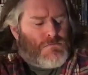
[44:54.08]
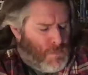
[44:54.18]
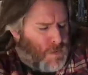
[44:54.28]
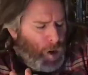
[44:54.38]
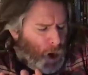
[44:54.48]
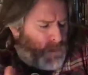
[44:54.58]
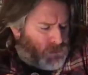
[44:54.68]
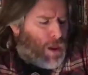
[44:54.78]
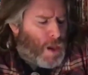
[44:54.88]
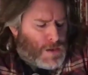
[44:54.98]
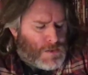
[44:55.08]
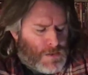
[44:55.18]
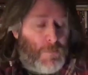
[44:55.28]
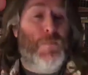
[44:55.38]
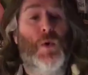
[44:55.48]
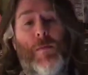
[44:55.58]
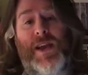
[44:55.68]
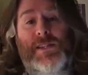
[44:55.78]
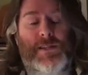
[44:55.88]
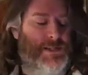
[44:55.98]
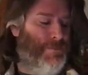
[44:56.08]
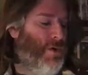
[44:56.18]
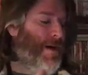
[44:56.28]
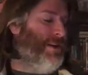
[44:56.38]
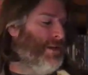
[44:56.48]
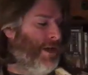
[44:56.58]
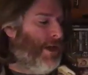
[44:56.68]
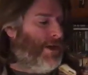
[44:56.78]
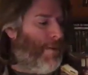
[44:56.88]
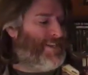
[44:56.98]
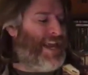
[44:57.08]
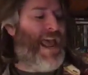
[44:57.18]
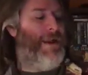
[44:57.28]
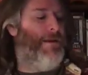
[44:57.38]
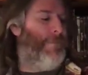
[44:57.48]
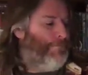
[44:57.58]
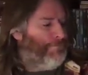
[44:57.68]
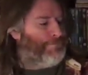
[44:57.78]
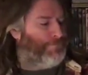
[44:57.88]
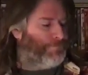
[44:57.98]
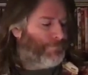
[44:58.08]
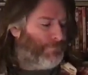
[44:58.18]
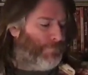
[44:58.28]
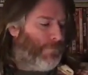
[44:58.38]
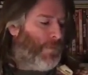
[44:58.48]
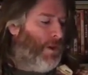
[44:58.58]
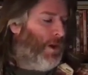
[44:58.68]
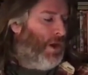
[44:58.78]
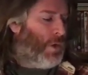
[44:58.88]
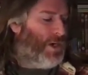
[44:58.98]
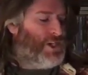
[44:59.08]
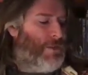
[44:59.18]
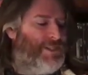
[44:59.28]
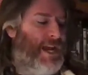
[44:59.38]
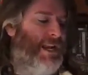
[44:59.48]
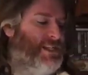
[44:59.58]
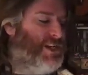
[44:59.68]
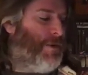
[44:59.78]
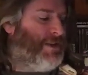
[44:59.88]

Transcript: Bouillabaisse. Bouillabaisse. It's bouillabaisse. Number 10. Question number 10, ladies and gentlemen.